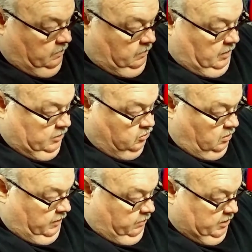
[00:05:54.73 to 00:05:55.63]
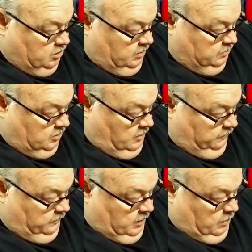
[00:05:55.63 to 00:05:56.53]
I do love my Jeep
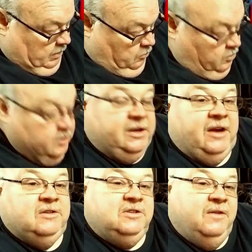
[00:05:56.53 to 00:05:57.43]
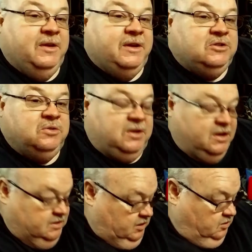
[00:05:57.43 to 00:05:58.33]
stuff and my motorcycle stuff. That's two
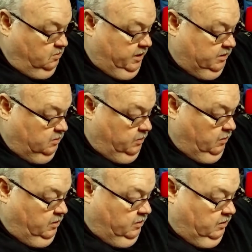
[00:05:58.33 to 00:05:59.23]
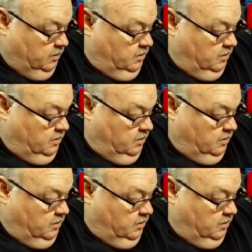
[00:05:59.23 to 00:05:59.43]
things I do like to play with.